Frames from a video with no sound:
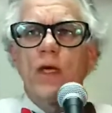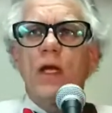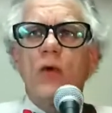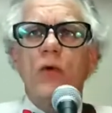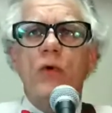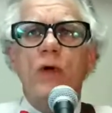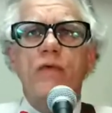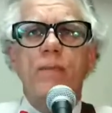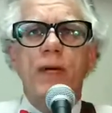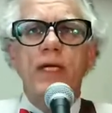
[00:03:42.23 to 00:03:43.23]
Hello,
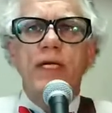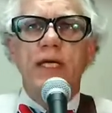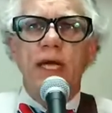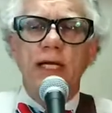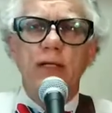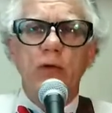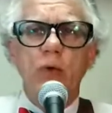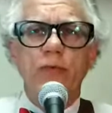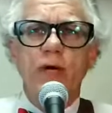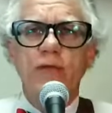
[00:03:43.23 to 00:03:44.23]
everybody, again.
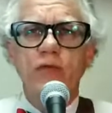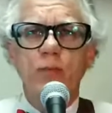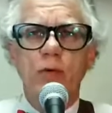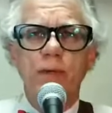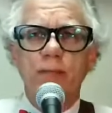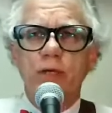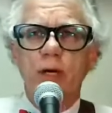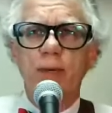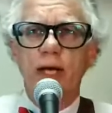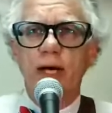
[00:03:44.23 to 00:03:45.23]
Oh, we've got a few more people
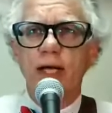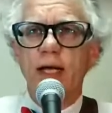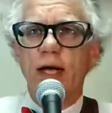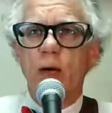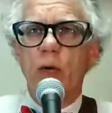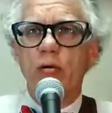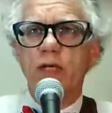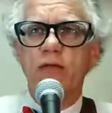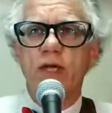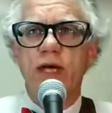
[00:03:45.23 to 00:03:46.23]
coming on. I want to
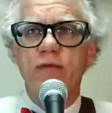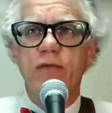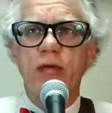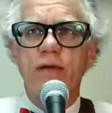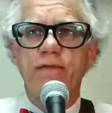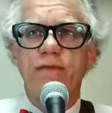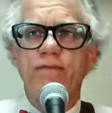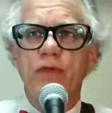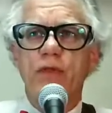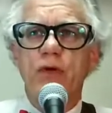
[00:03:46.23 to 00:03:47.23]
give time for
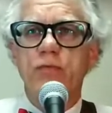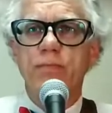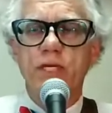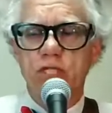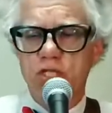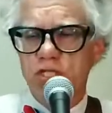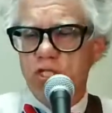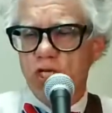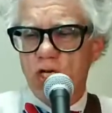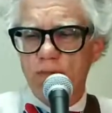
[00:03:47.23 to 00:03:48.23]
those messages
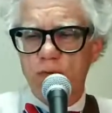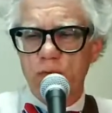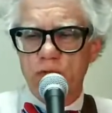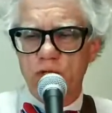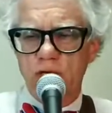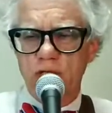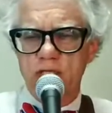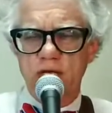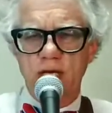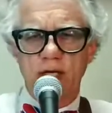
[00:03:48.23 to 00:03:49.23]
to come through so I
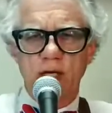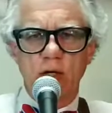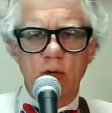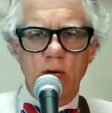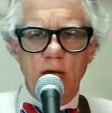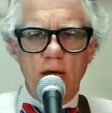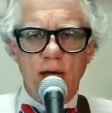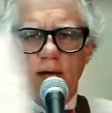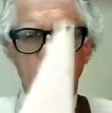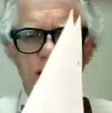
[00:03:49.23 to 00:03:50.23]
can say hello.
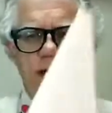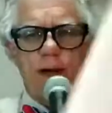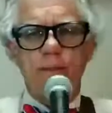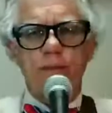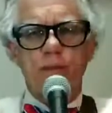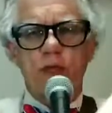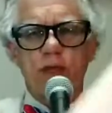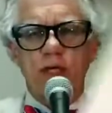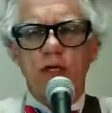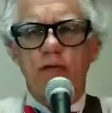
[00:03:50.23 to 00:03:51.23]
And
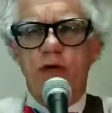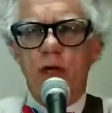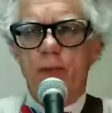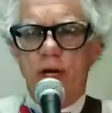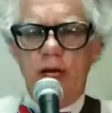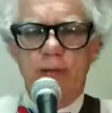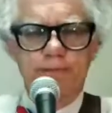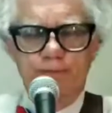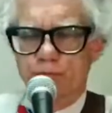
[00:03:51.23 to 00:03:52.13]
thank you all for coming on.